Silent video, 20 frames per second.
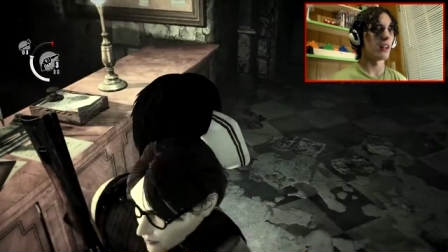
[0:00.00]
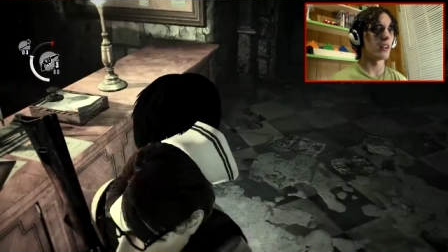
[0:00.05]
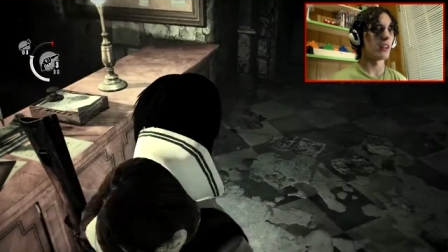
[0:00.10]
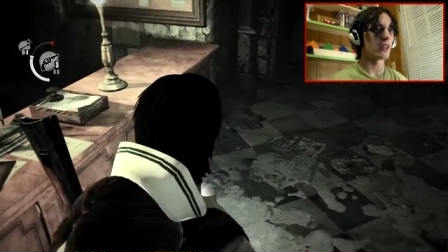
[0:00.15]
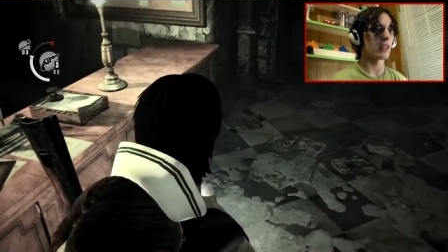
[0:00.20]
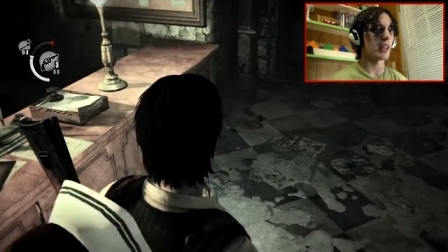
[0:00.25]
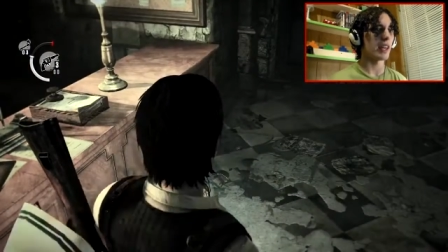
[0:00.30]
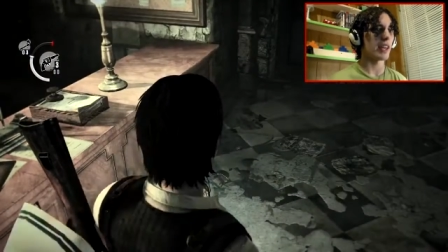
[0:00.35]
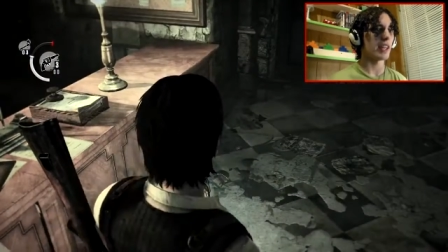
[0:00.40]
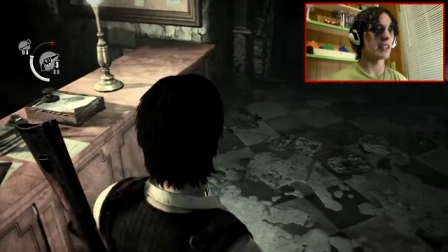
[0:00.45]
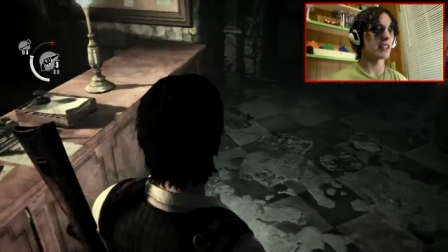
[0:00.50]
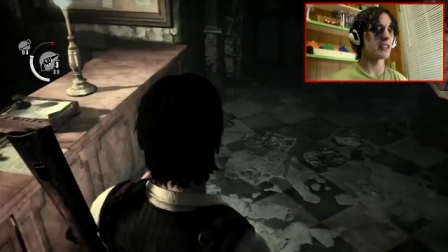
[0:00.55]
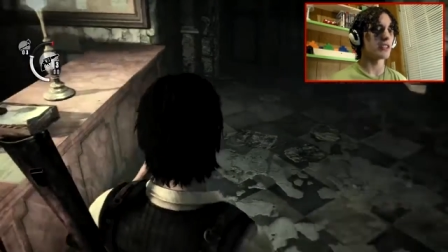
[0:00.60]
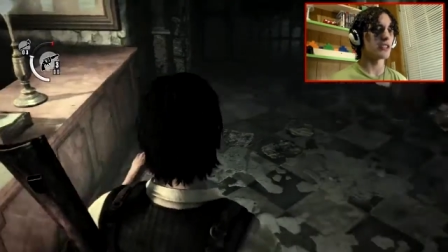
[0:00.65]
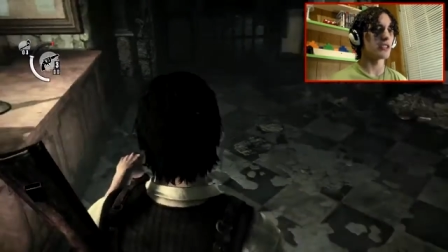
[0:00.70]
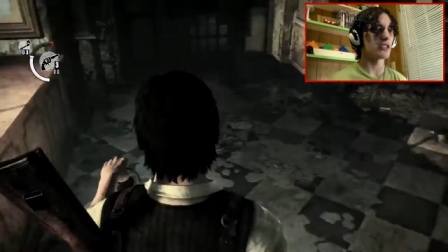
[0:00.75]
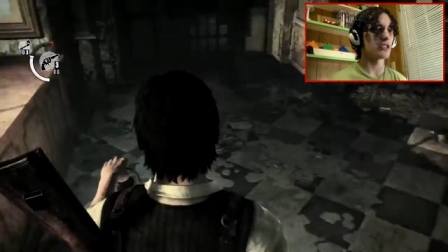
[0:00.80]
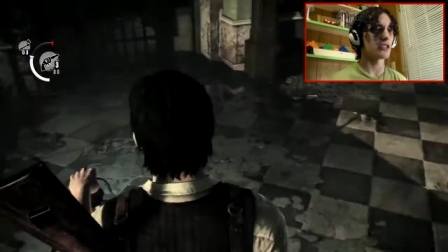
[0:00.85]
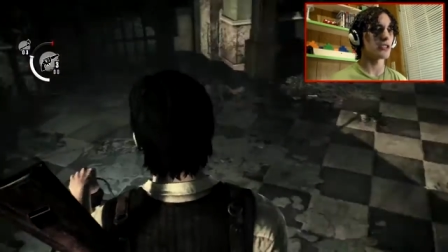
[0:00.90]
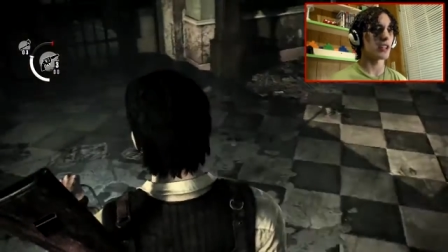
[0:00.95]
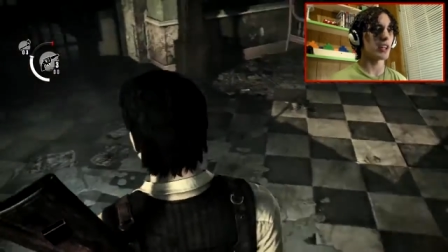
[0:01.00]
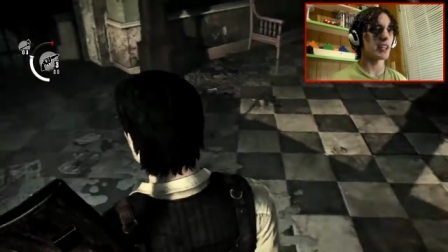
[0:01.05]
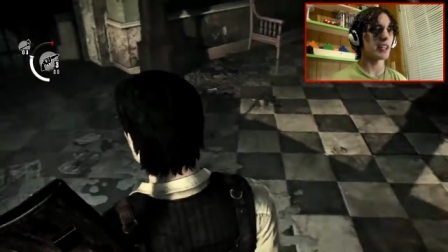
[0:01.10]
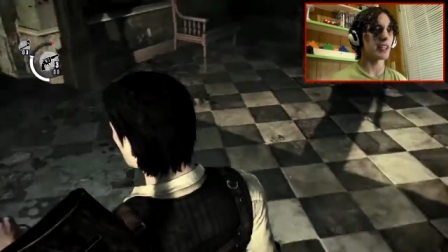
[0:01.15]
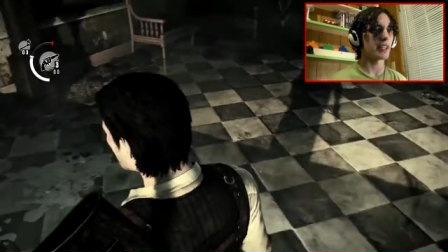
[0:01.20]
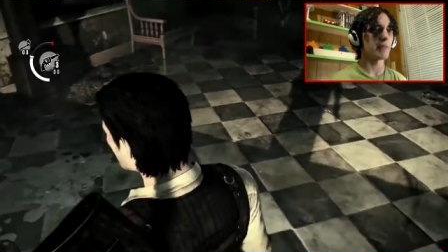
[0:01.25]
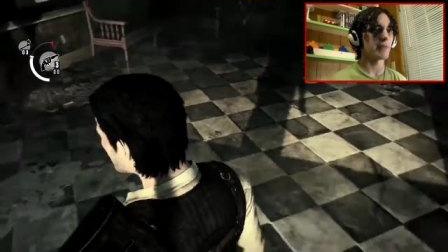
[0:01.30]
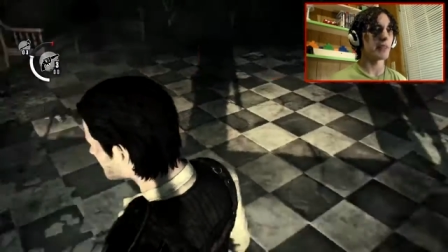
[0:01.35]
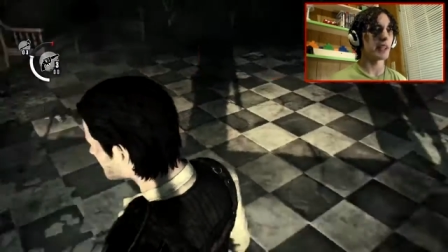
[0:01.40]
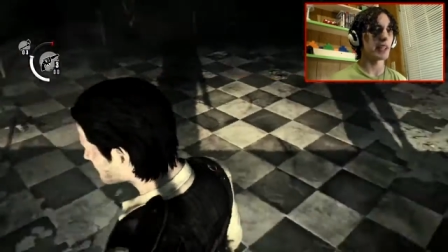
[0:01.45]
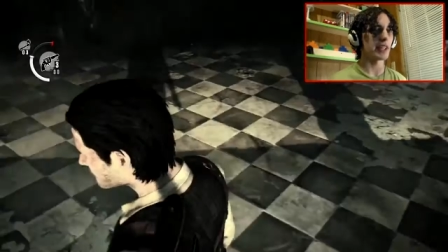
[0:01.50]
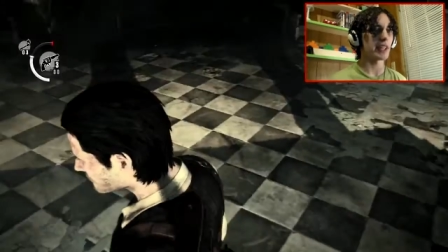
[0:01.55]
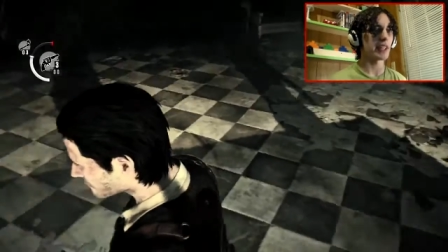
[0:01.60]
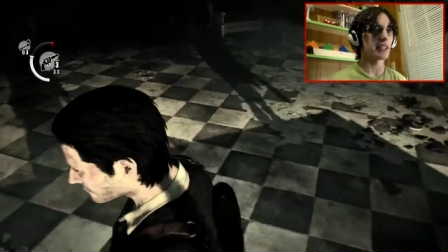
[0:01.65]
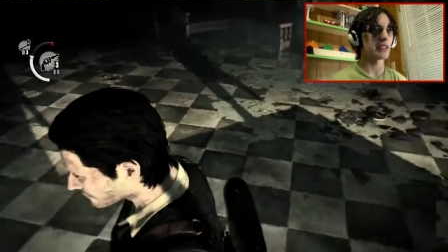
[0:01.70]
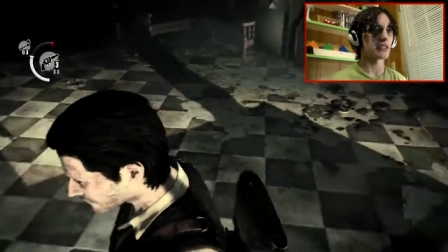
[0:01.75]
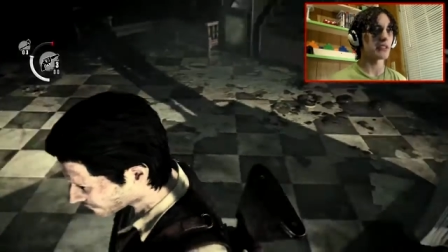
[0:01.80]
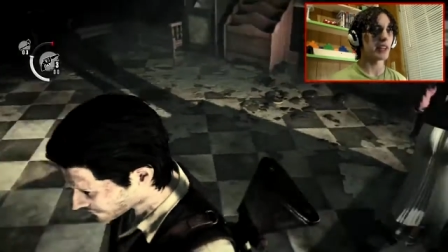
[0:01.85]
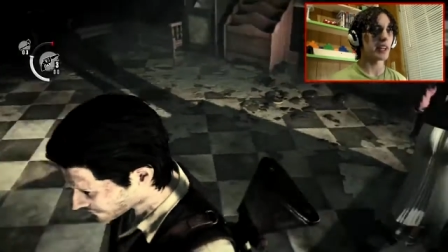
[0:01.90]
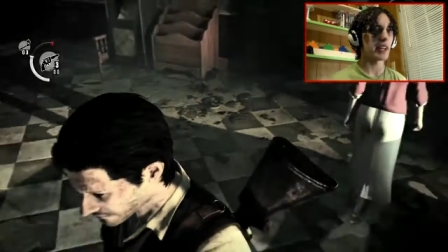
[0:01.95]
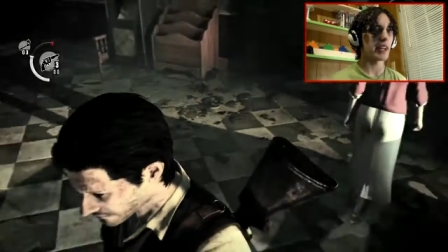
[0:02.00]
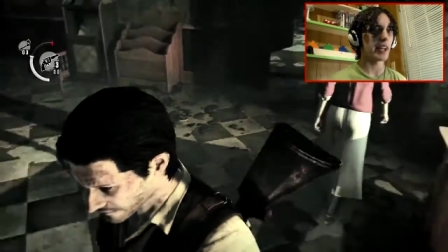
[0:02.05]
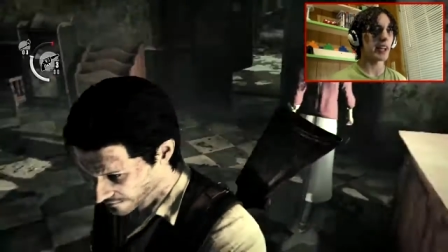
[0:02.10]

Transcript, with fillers: Okay, did you just try to give me a kiss right